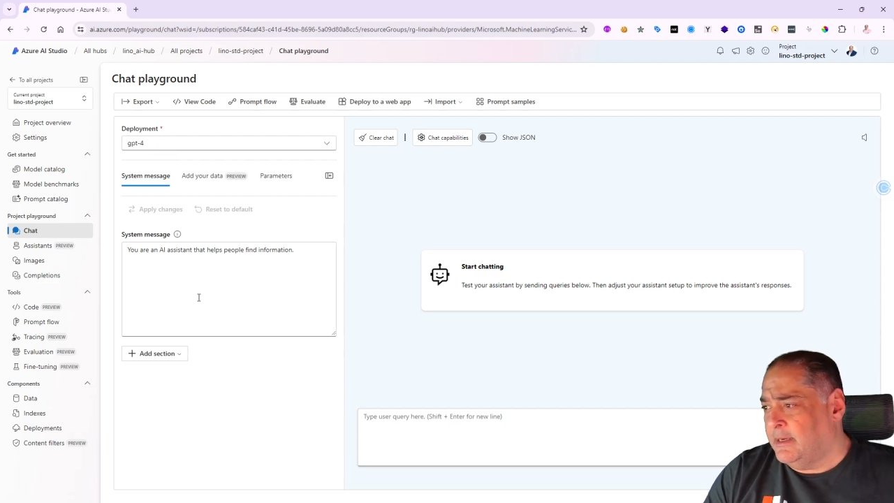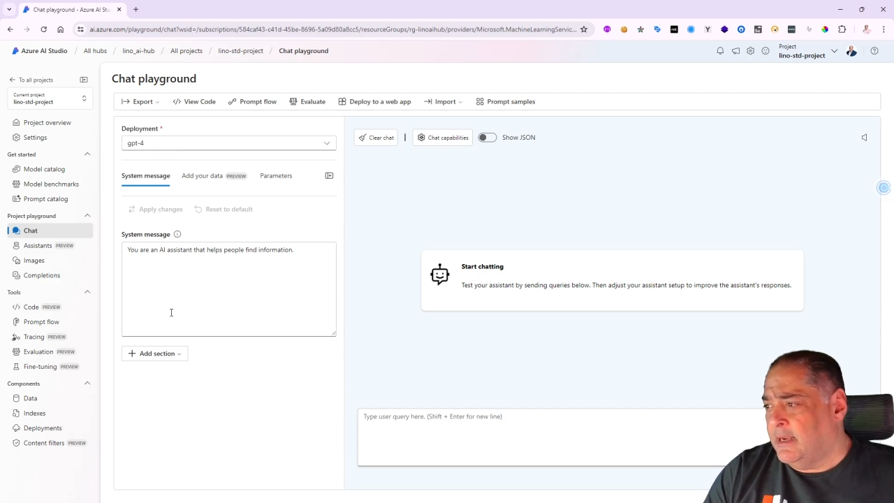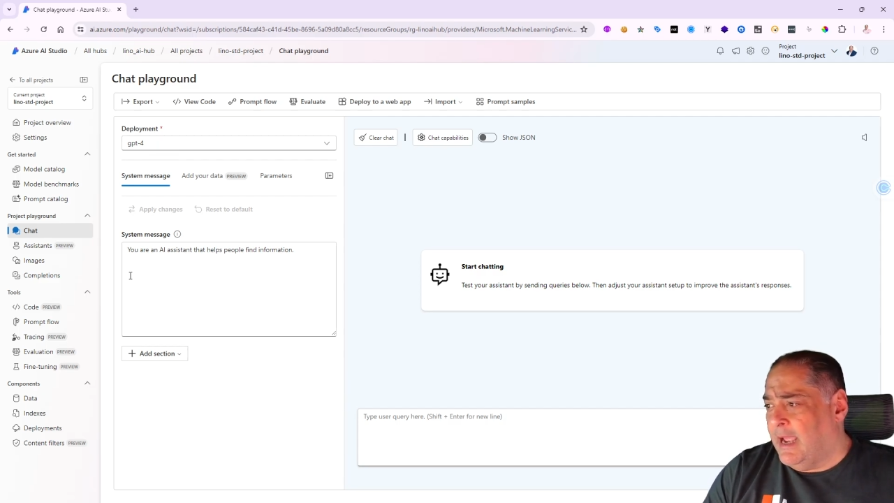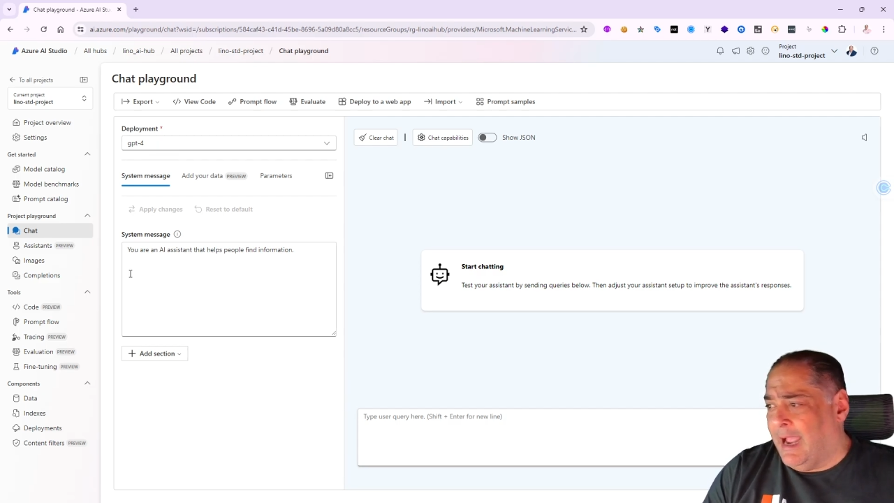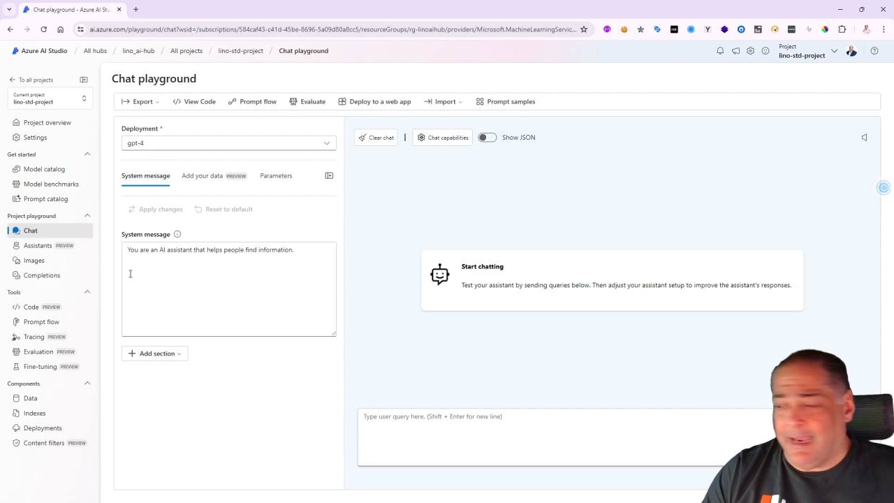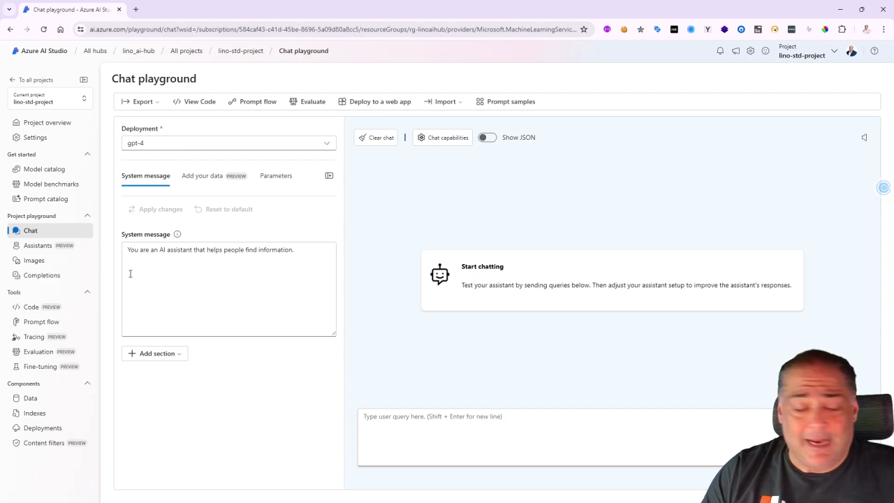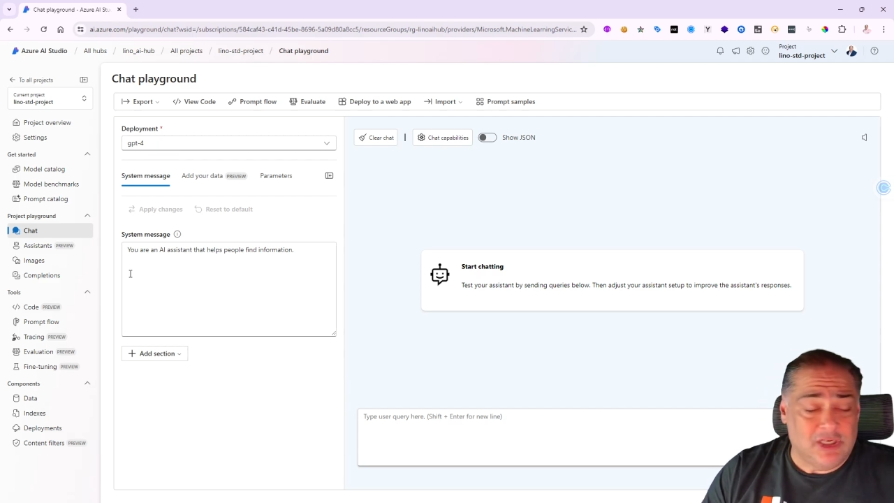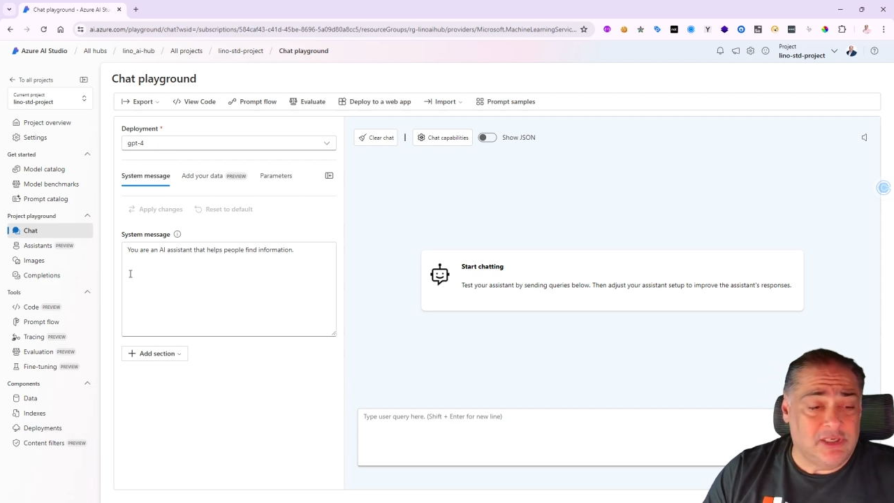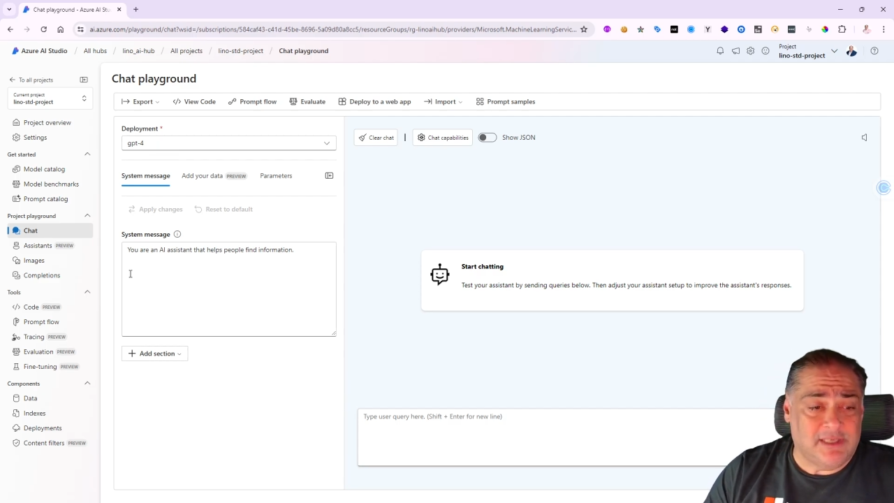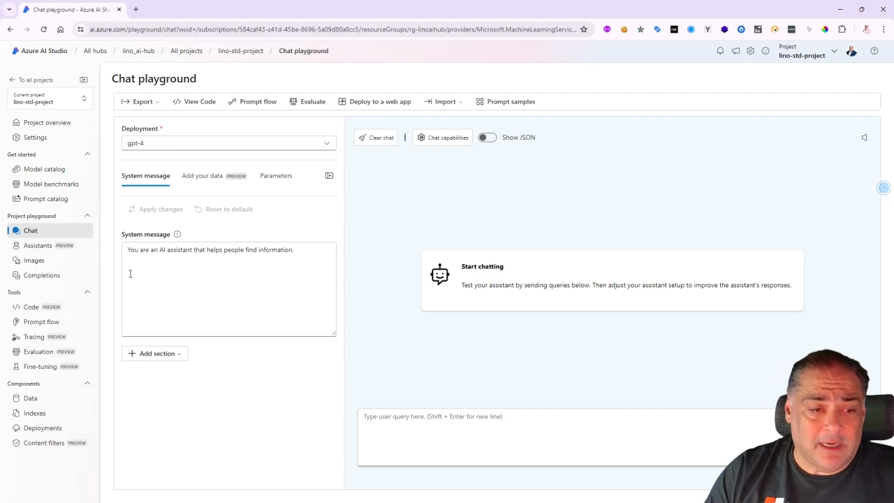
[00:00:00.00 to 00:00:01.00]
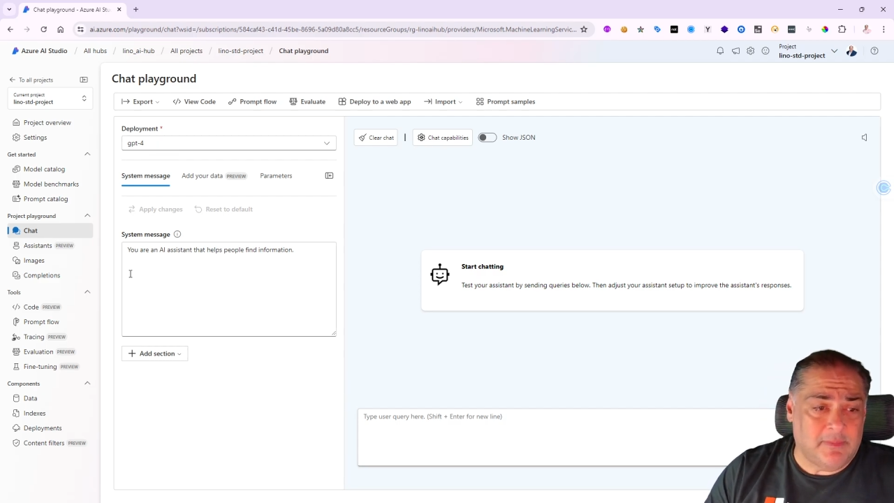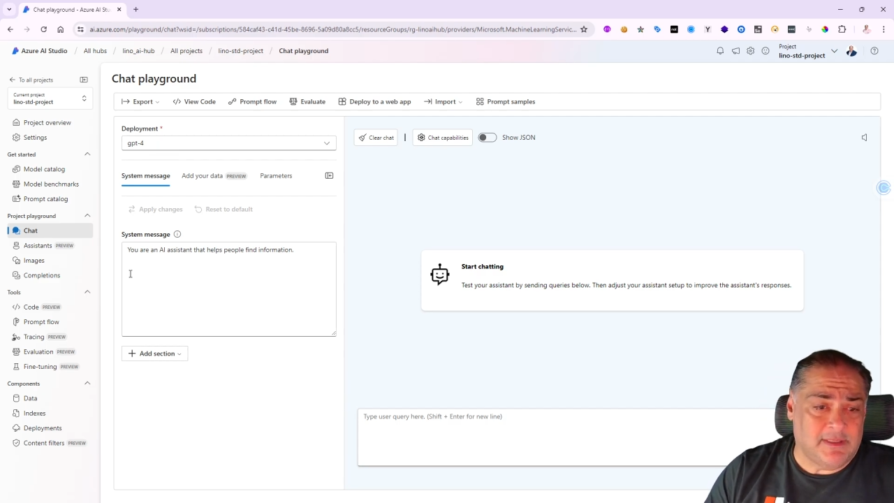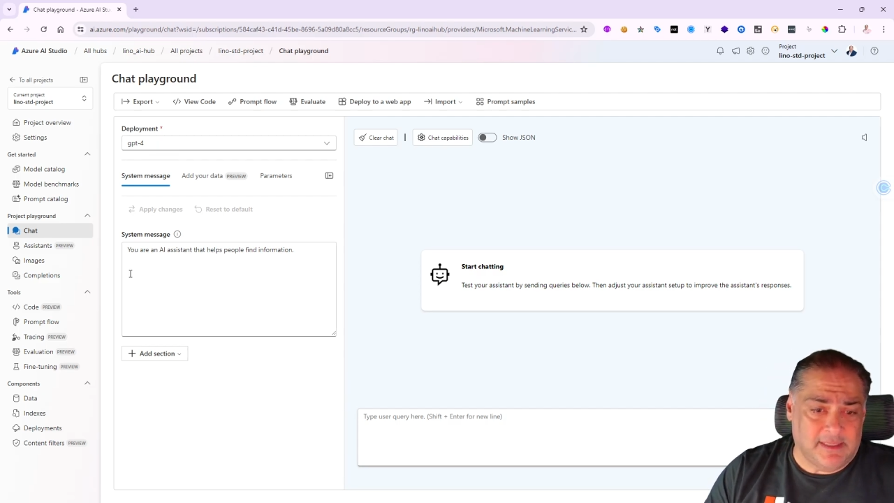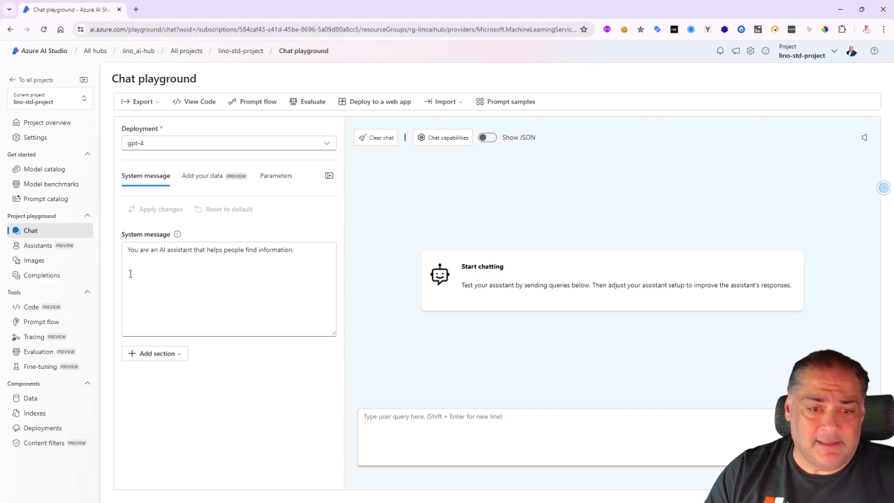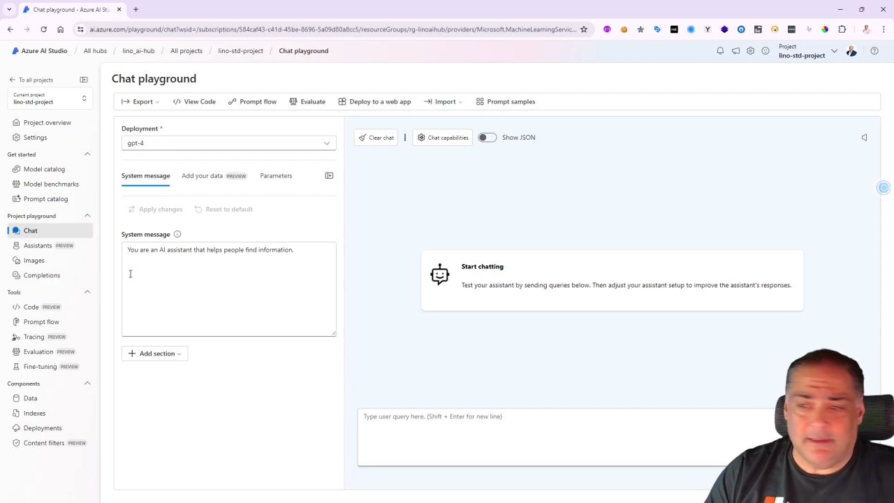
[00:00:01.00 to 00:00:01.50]
I can actually set up the
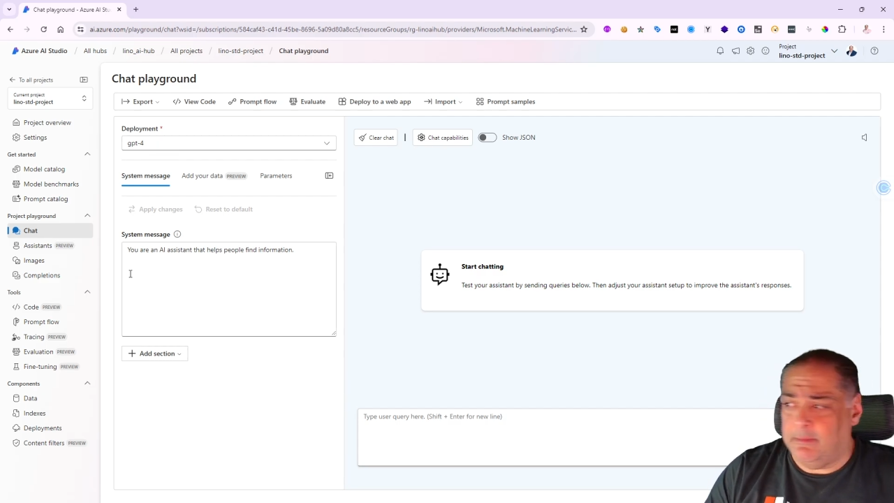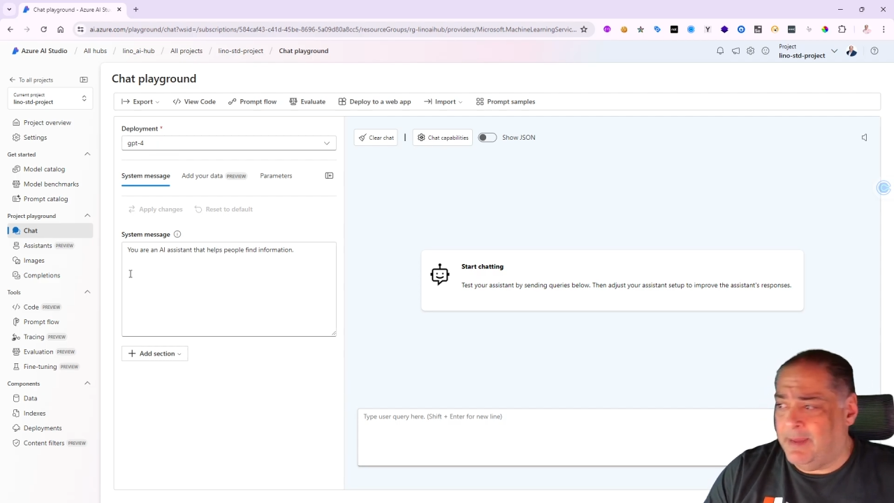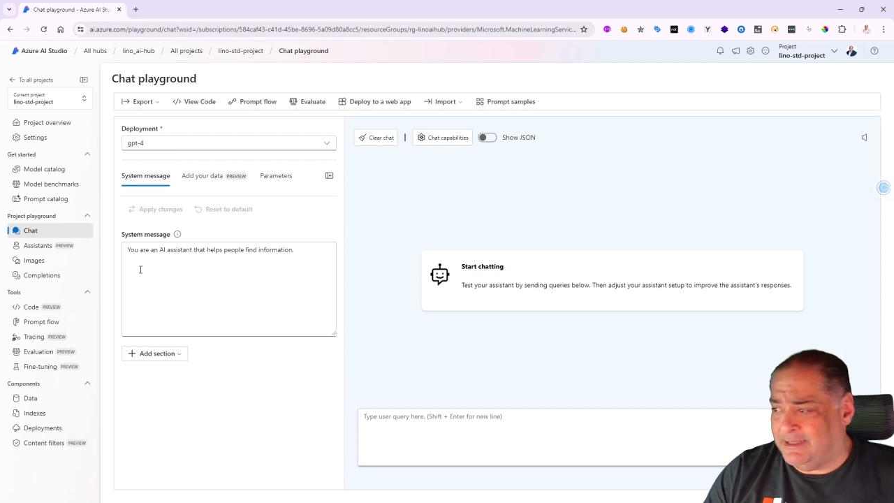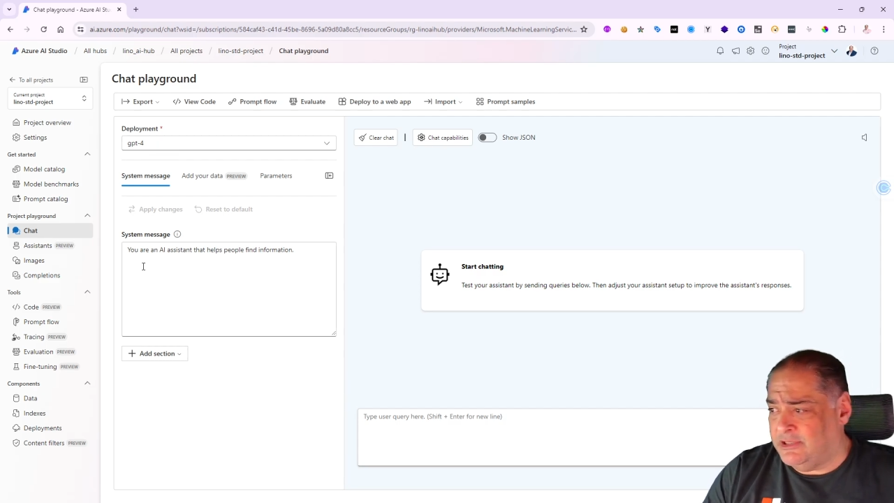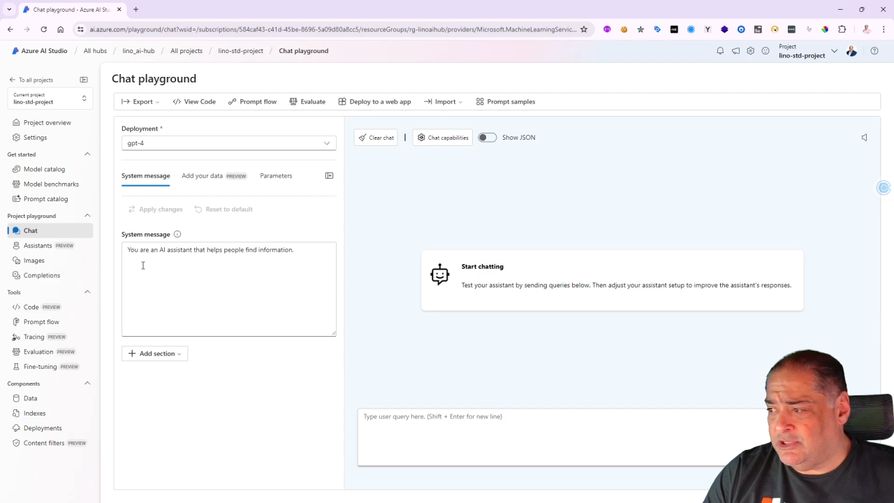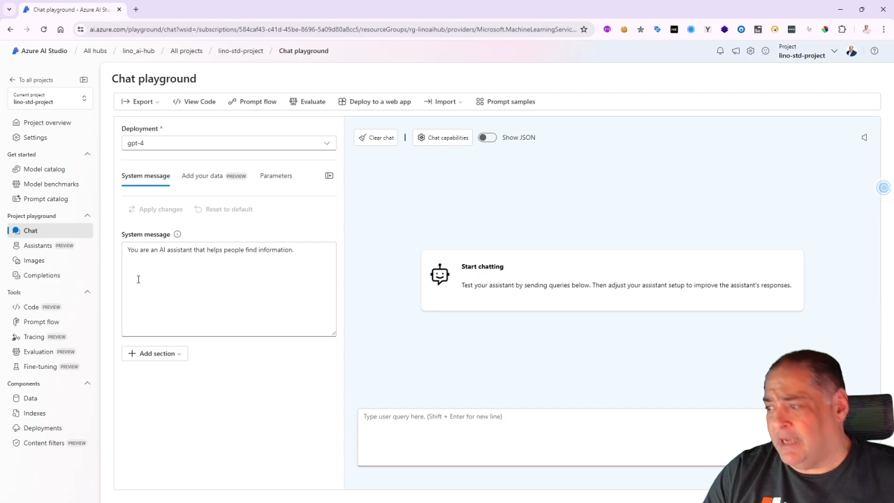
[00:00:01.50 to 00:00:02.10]
system message.